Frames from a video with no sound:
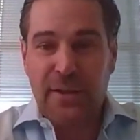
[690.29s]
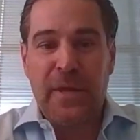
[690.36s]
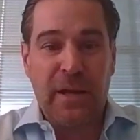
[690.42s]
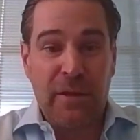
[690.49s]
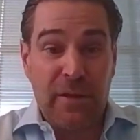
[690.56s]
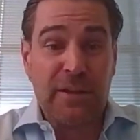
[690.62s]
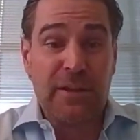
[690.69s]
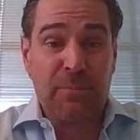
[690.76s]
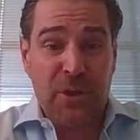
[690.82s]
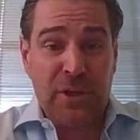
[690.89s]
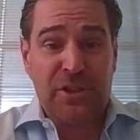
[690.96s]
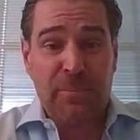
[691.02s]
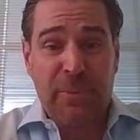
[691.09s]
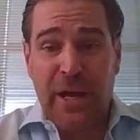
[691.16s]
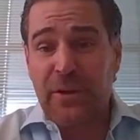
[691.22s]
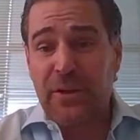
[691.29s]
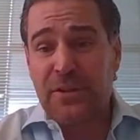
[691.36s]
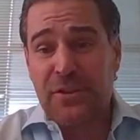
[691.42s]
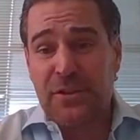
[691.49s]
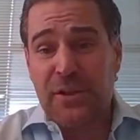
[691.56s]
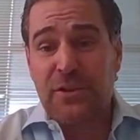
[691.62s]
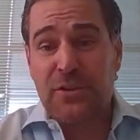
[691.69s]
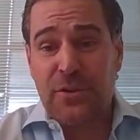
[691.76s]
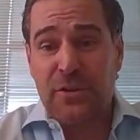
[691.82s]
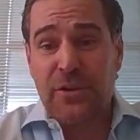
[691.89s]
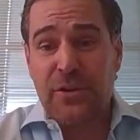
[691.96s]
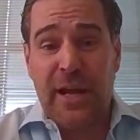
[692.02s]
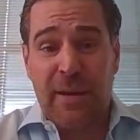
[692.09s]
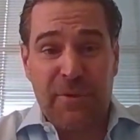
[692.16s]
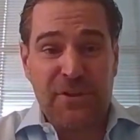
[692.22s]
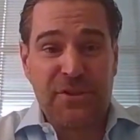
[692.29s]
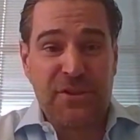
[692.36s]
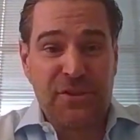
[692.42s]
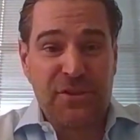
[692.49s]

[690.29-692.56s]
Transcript: And I think the municipalities are going to do their damnedest to